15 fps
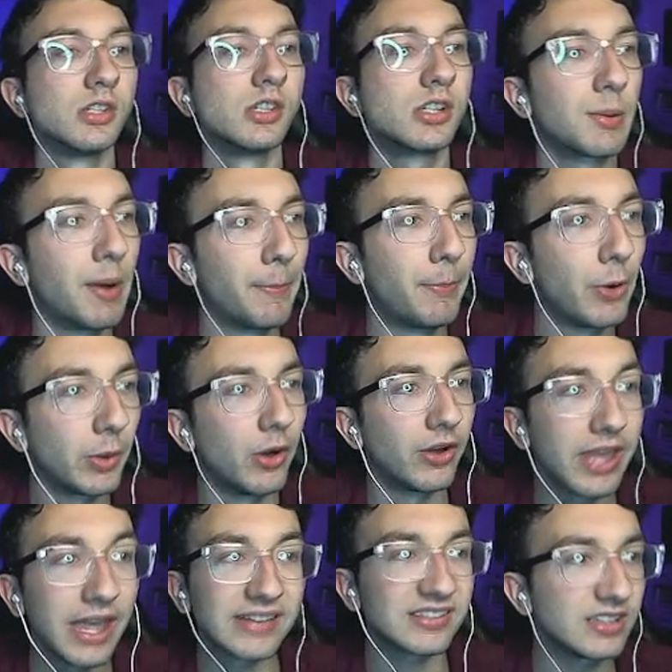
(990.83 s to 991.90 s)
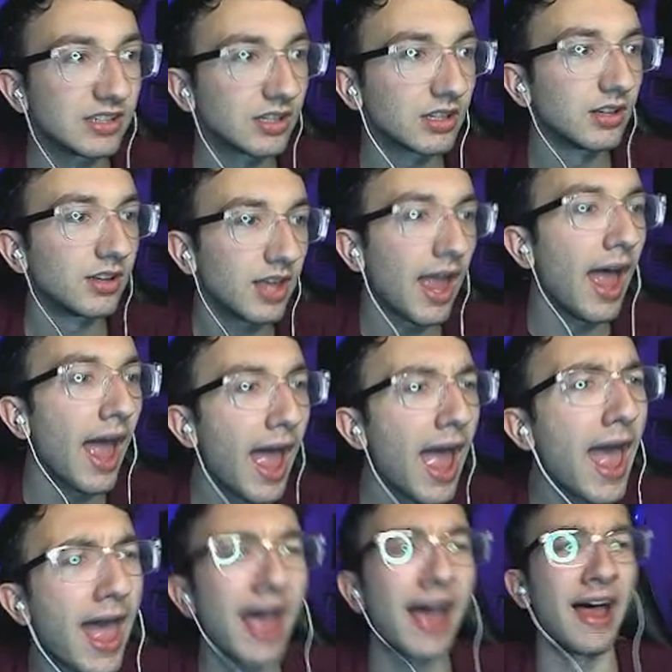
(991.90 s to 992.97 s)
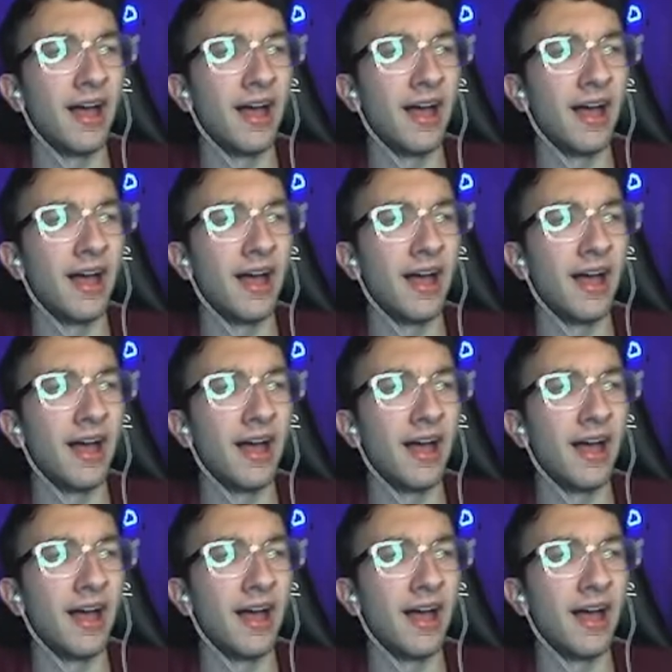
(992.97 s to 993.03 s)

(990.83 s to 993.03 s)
Come on, Pokeball, yes! Yeah!